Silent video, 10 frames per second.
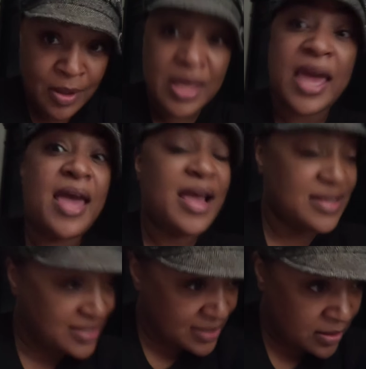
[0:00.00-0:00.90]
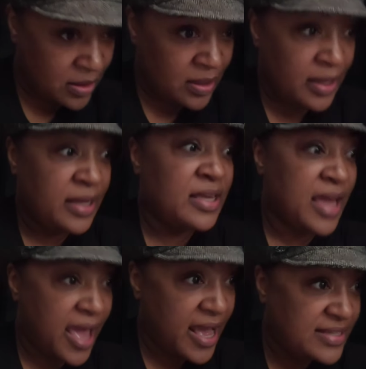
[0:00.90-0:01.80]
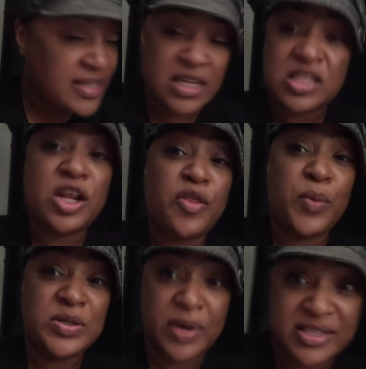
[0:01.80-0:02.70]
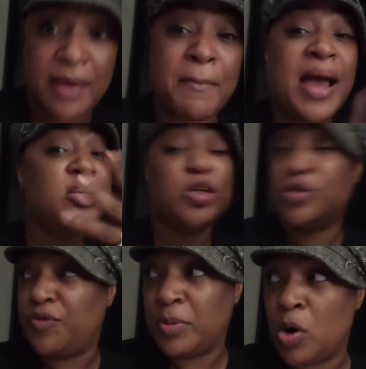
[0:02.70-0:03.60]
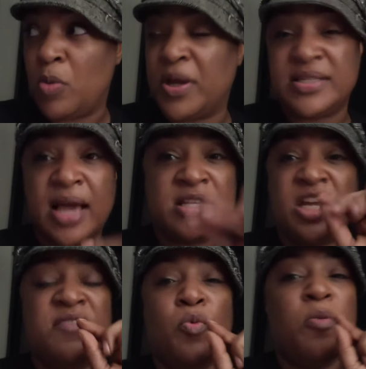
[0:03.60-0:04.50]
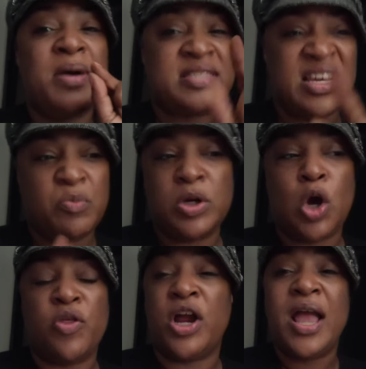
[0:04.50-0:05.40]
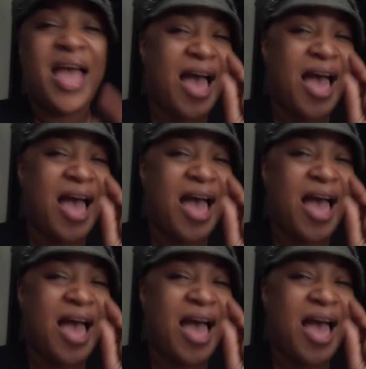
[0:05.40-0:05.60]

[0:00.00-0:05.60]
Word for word: Yes, Yes, and that's another reason why I stopped my children from going because I even when my son would go there,